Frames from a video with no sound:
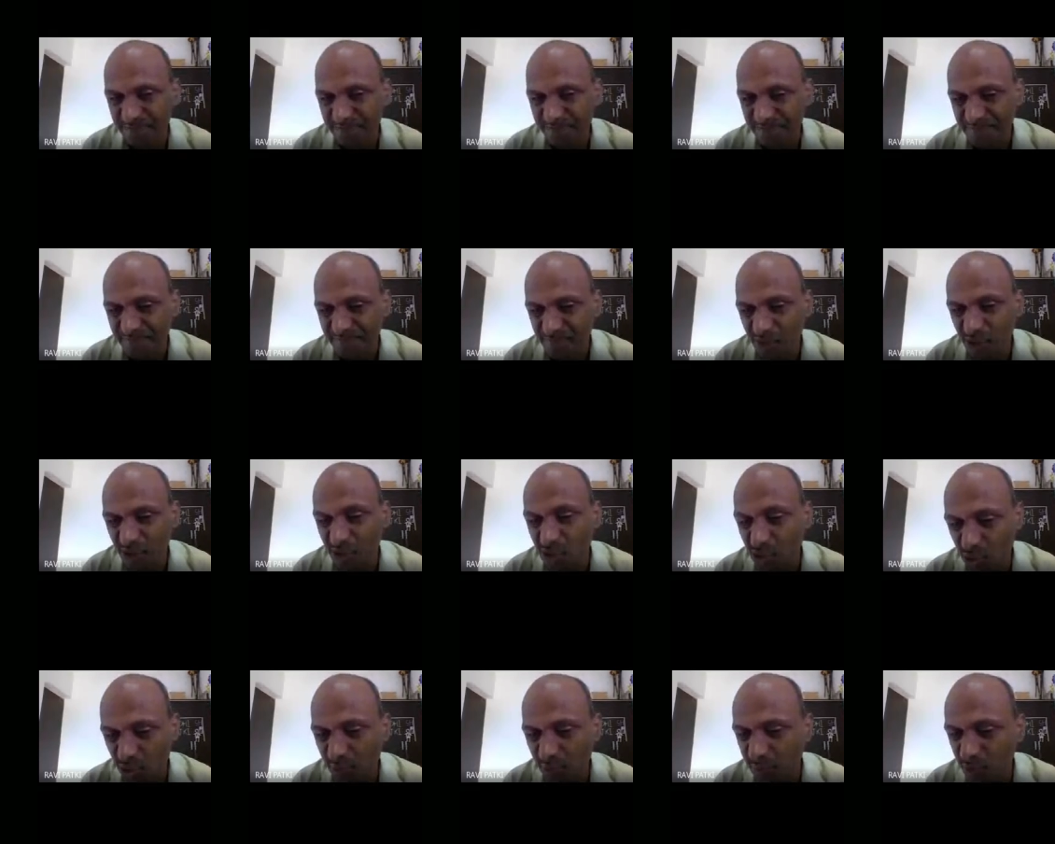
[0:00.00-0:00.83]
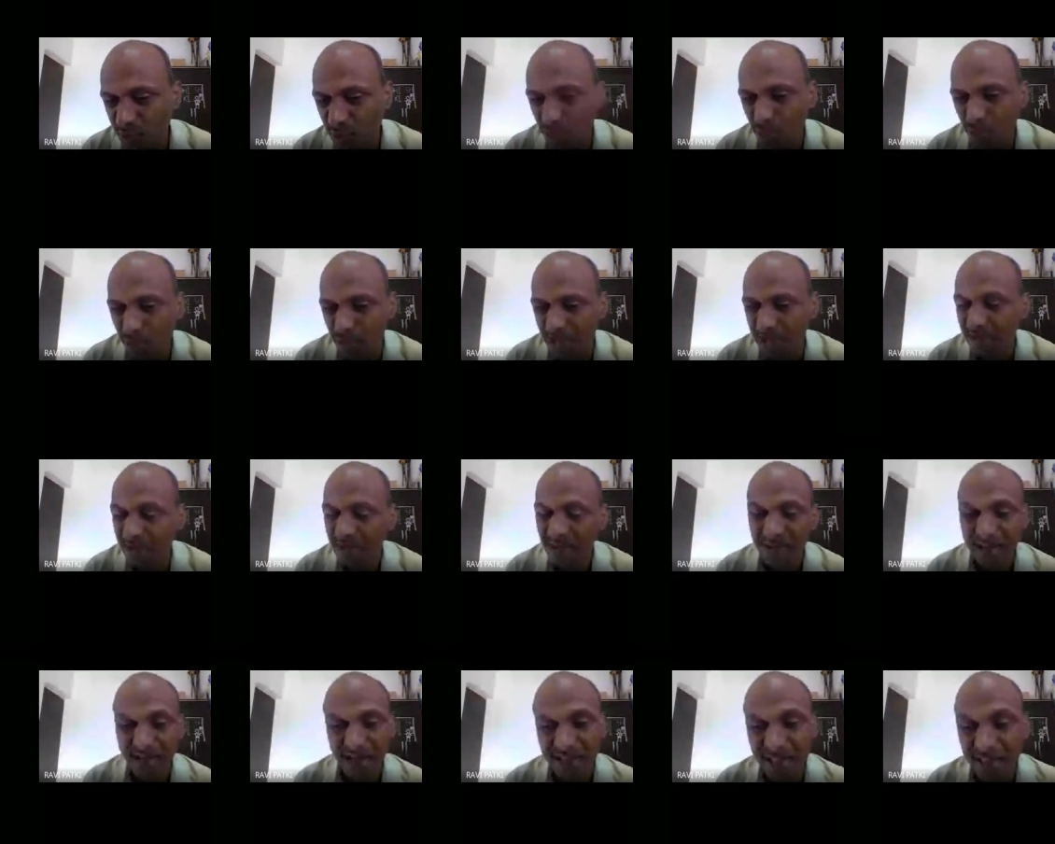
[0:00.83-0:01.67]
It should be good one.
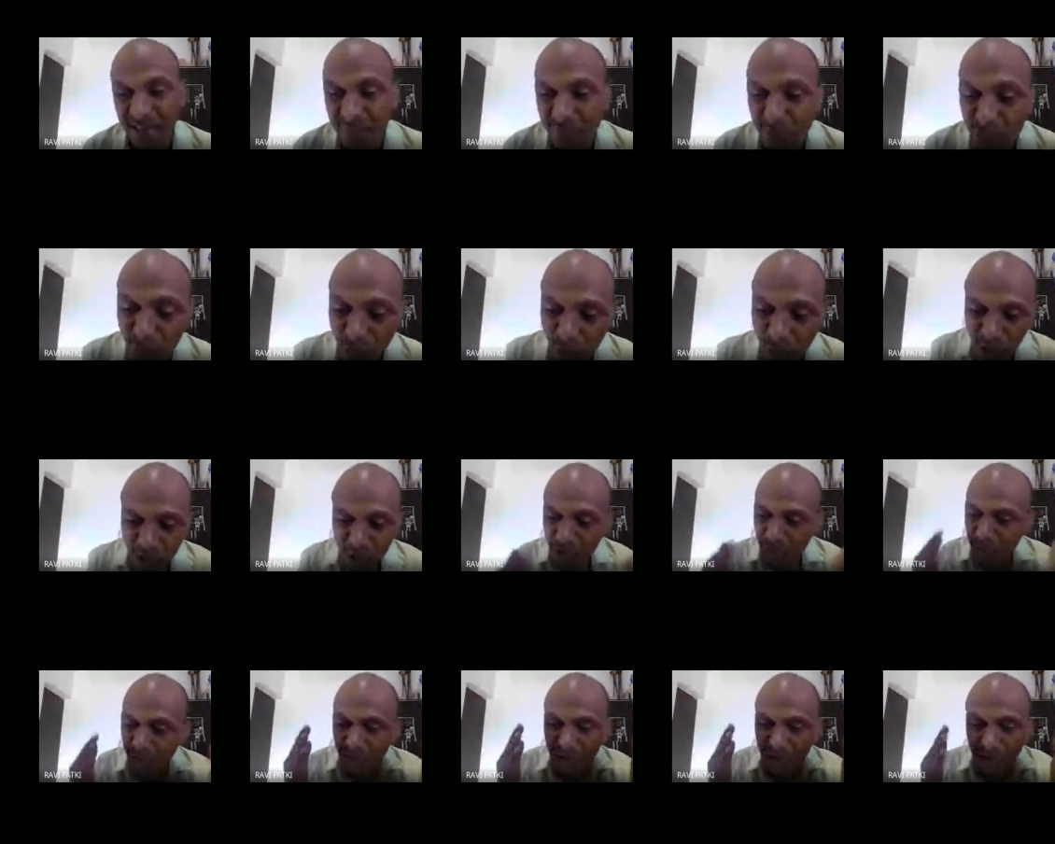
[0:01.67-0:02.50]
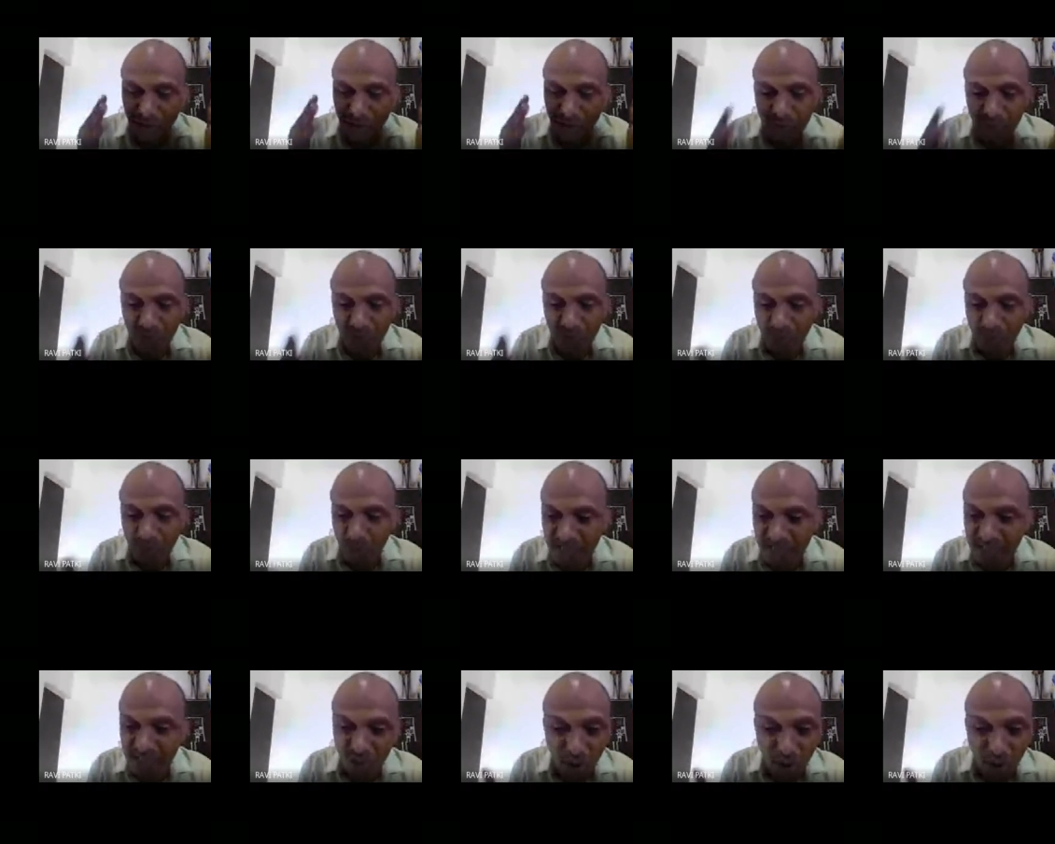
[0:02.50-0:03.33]
And if you want to do the good things,
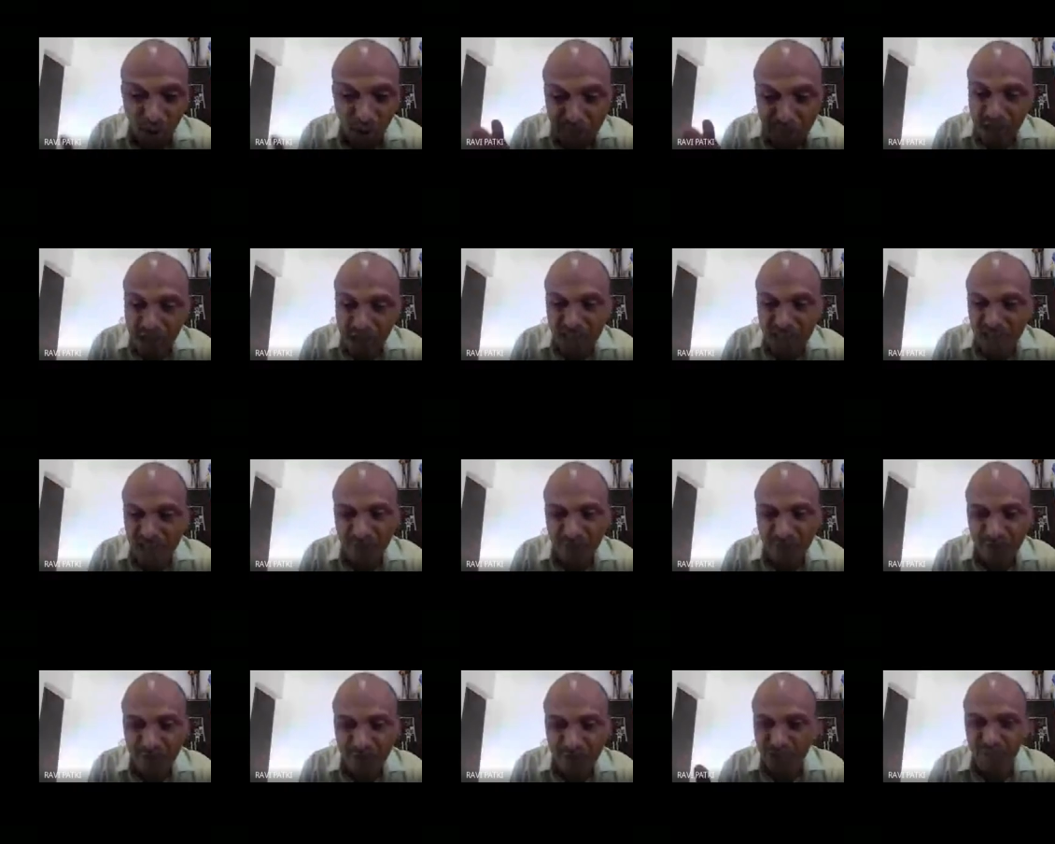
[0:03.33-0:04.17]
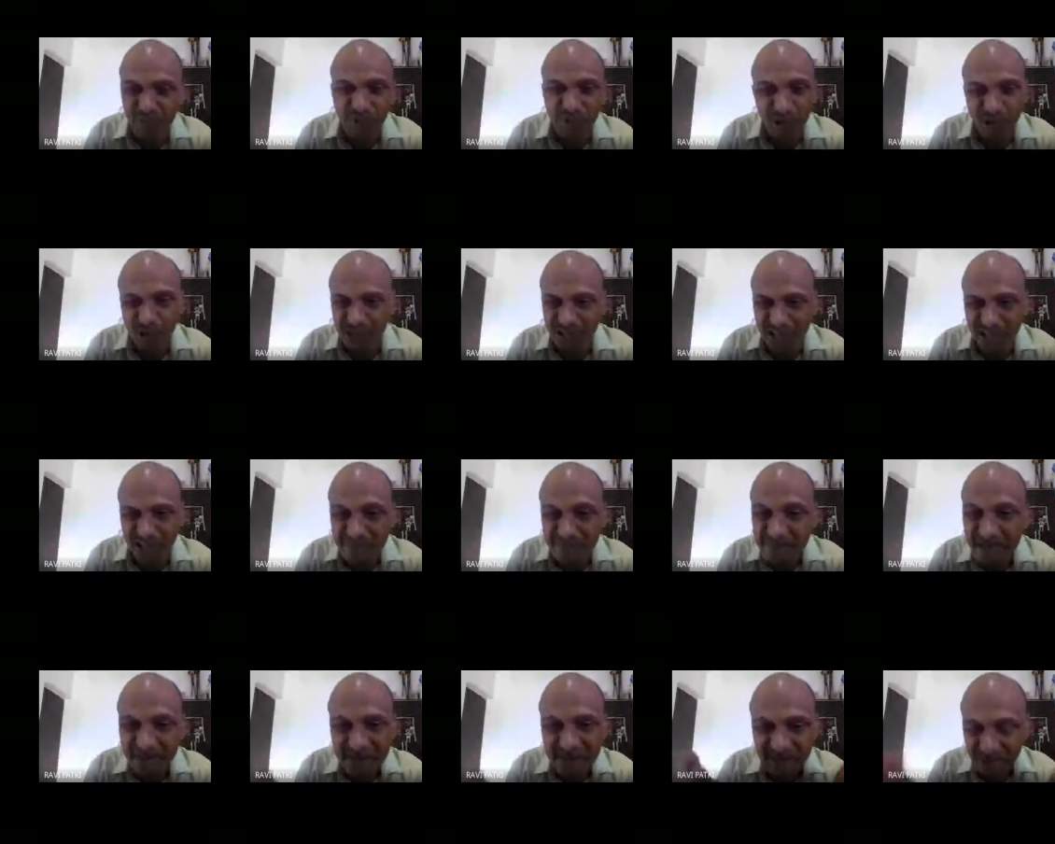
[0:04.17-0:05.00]
obviously we have to follow some
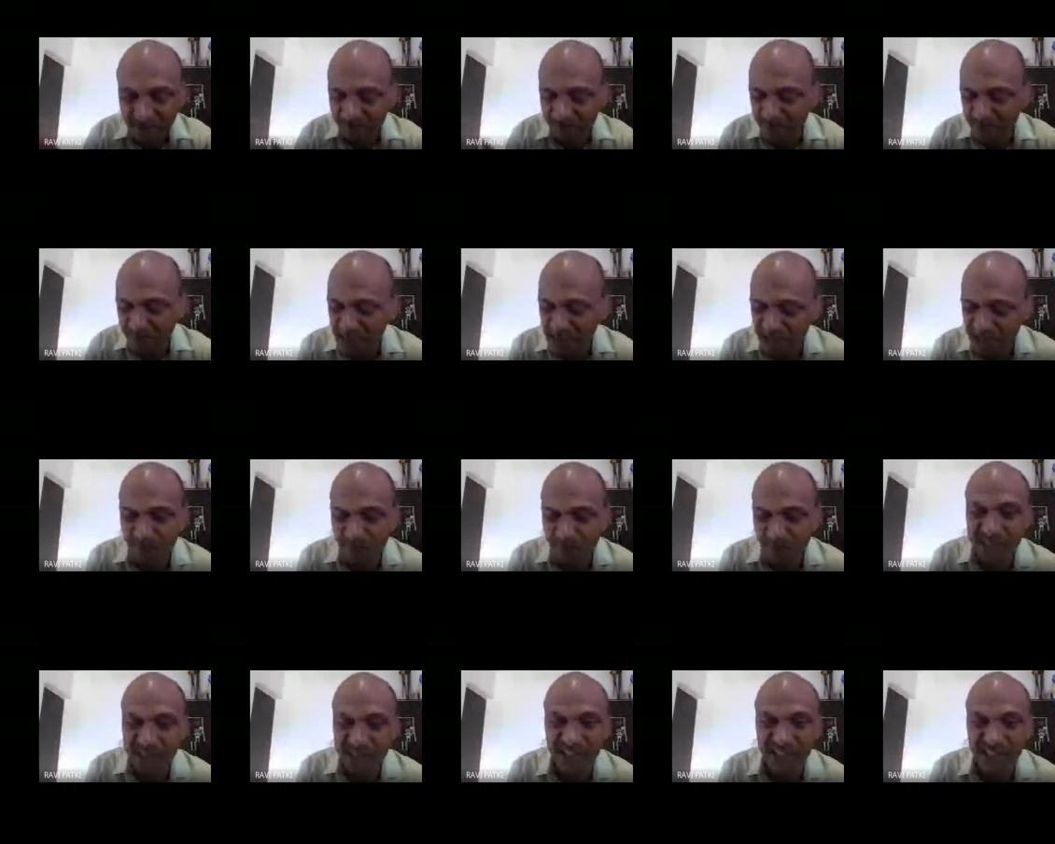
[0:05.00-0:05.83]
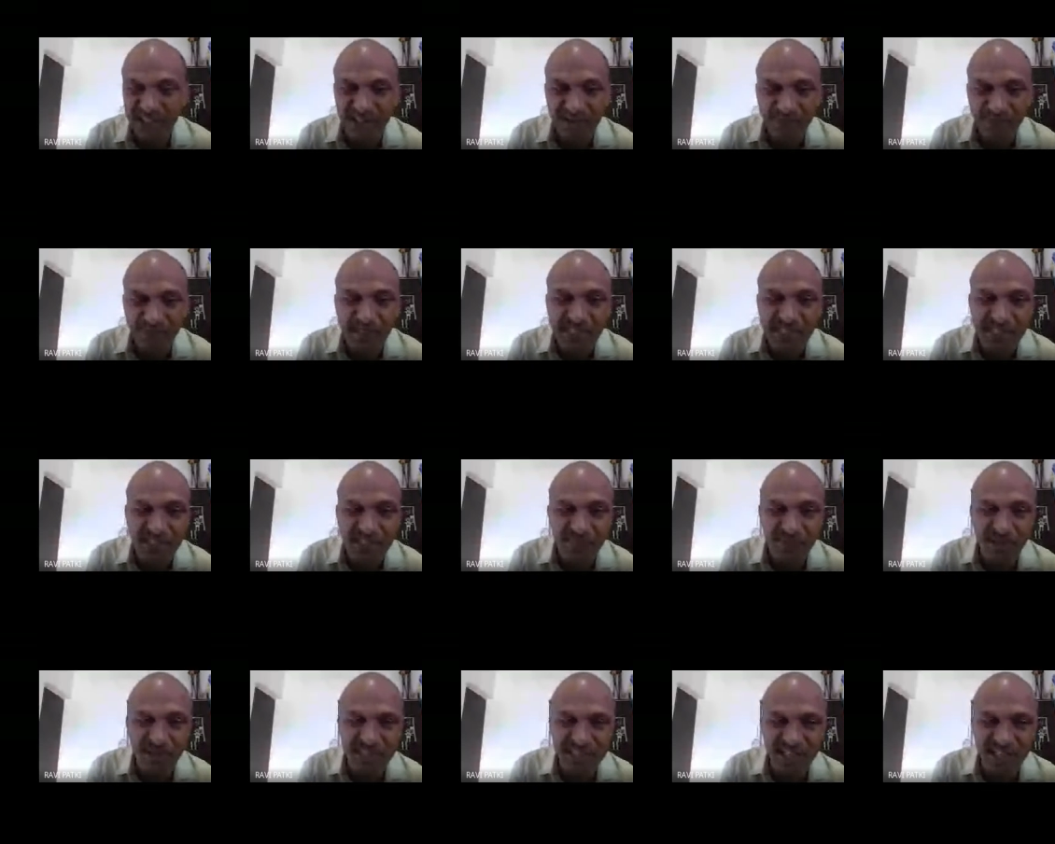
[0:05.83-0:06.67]
principles, and that
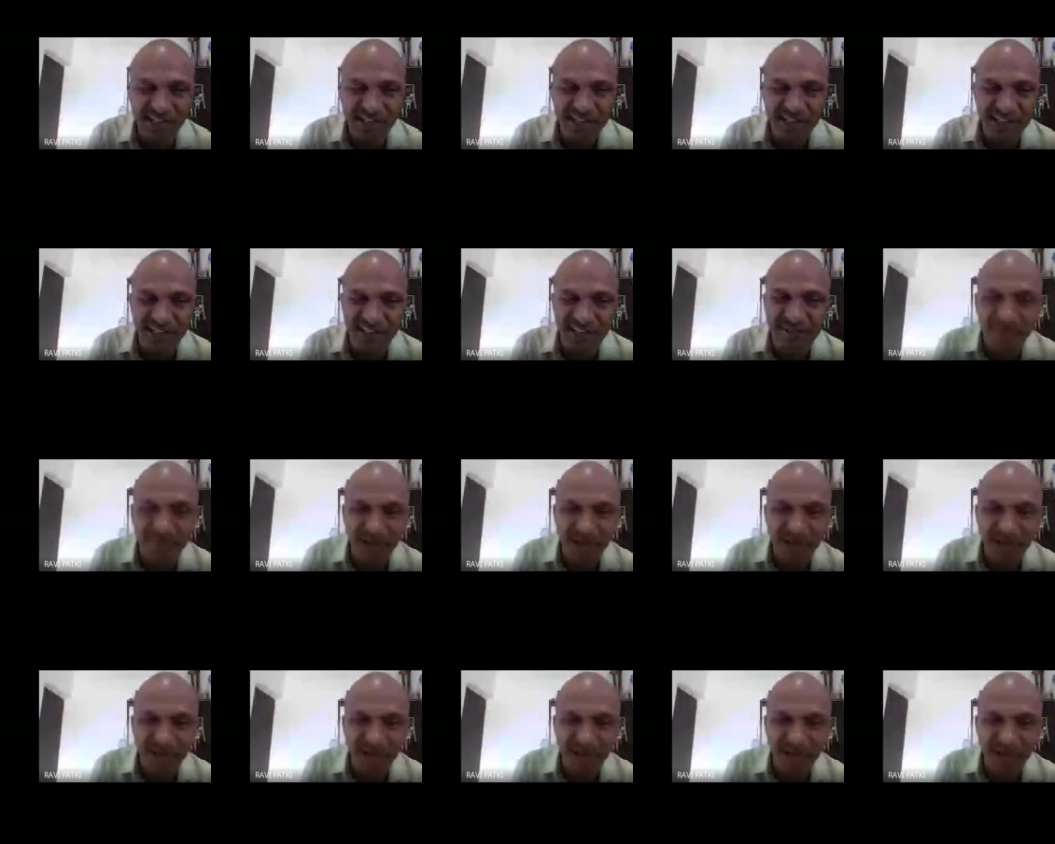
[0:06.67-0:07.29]
principles are nothing but.